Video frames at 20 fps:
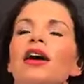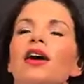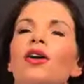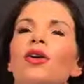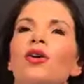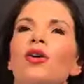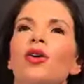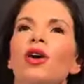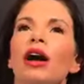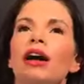
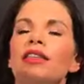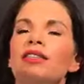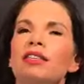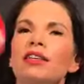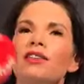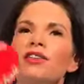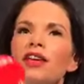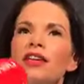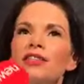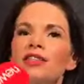Oh, yes.
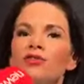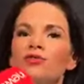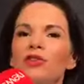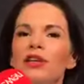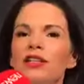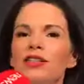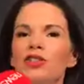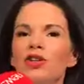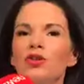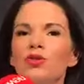It's a
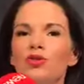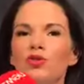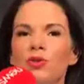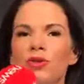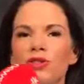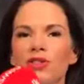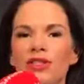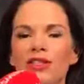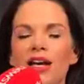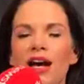real tongue
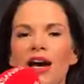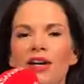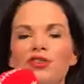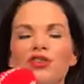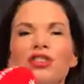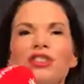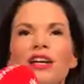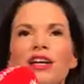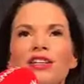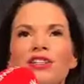twister, this
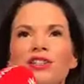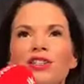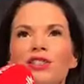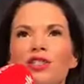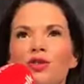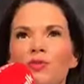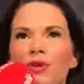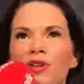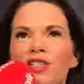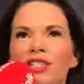Hydradentis
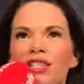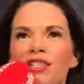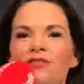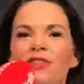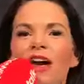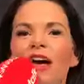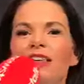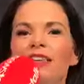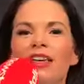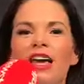
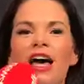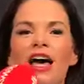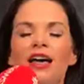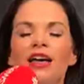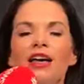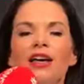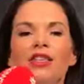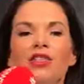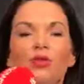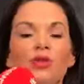Supervita. Yeah,
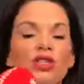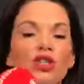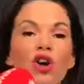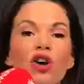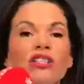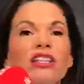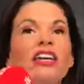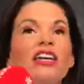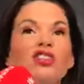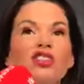so it's
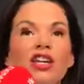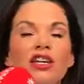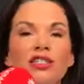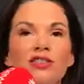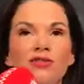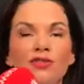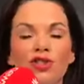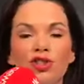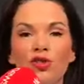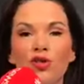called HS
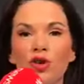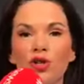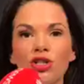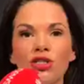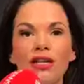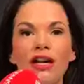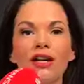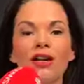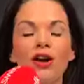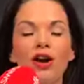for short,
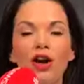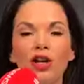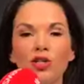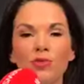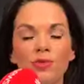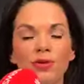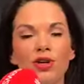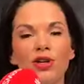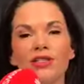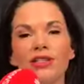thank God,
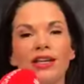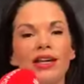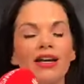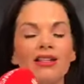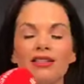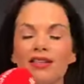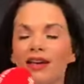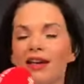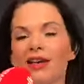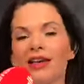because it
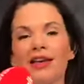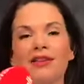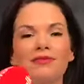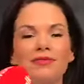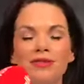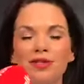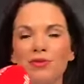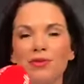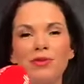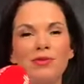
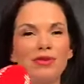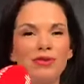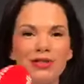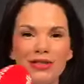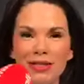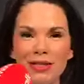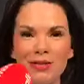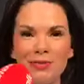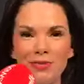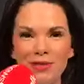took me about
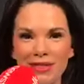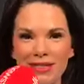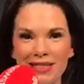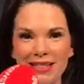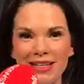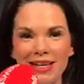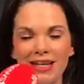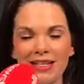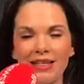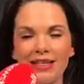6 months to
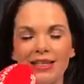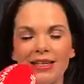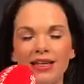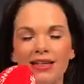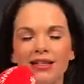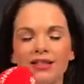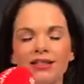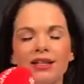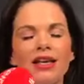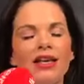get
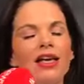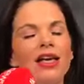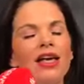it.